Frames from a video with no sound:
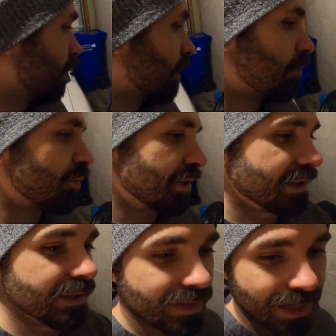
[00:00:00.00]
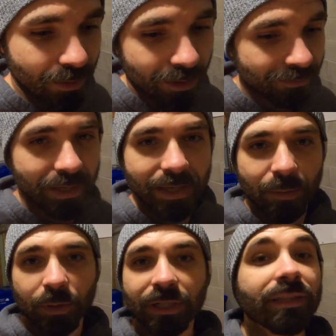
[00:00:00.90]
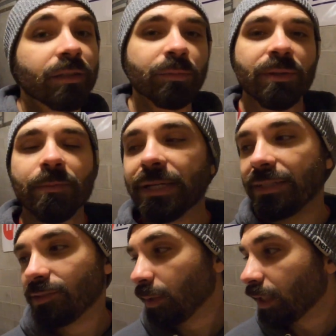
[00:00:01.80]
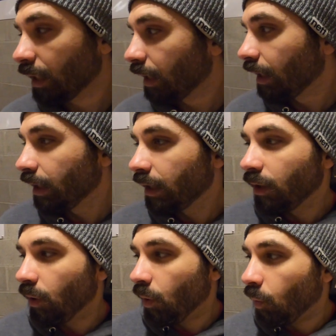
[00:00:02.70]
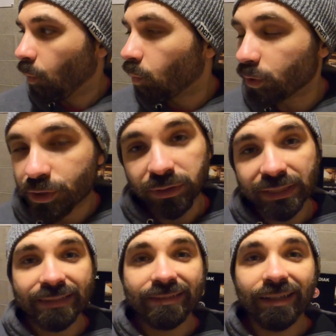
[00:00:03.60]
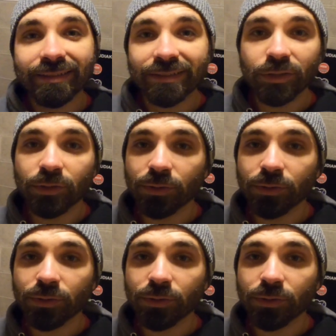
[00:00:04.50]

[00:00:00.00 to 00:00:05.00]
I'll bring these down off camera and get them in the basement, which leads us to